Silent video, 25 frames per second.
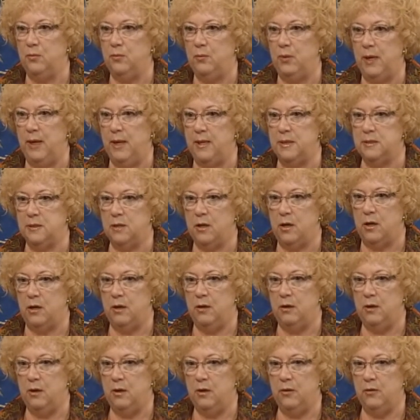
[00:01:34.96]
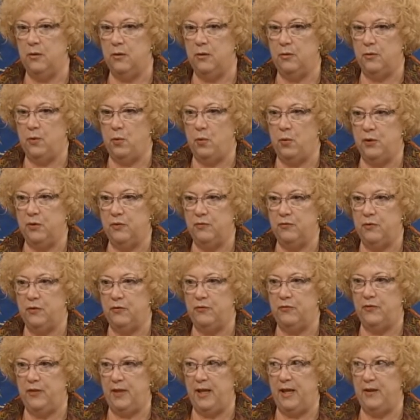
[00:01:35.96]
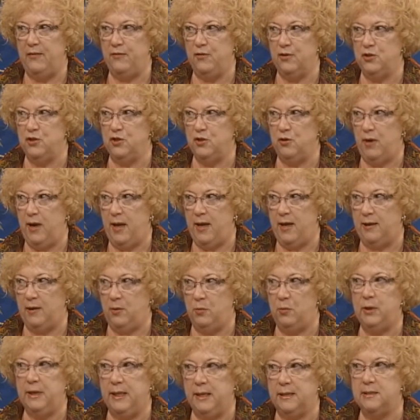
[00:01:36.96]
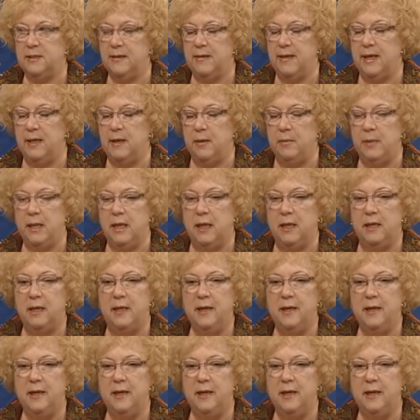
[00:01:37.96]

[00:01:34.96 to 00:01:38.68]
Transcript: when I saw the, the wonderful flavors you had, and we'll get to that in a mm -hmm.